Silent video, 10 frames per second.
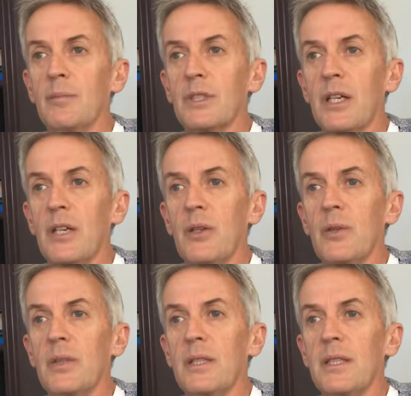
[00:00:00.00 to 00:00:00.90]

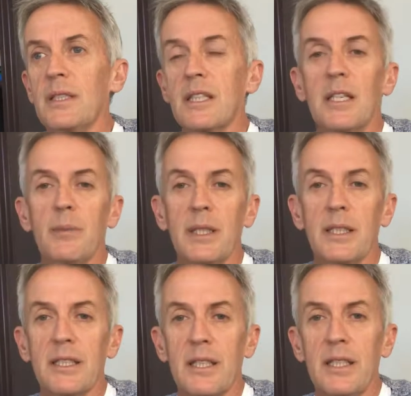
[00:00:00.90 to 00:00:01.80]
So it's going to be
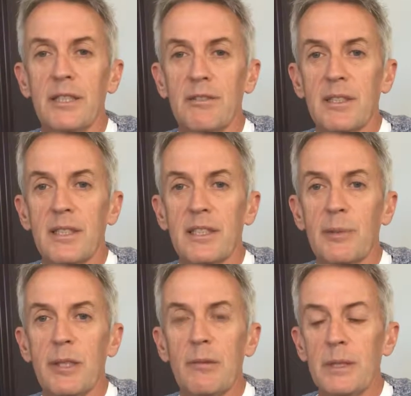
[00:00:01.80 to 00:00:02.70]
an interesting
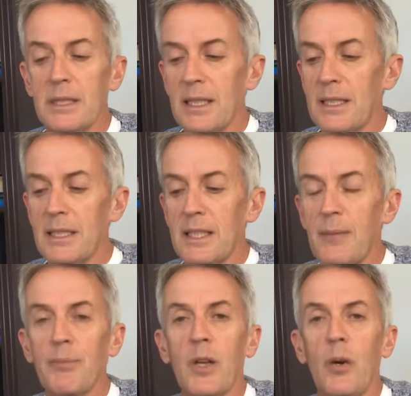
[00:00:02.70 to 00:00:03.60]
experiment, and
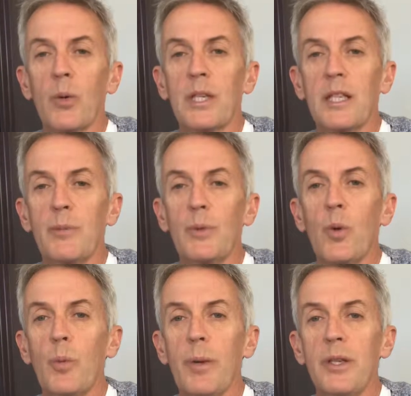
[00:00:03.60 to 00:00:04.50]
I'll keep you
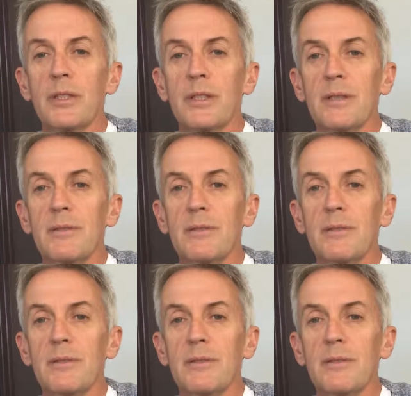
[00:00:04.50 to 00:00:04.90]
all posted.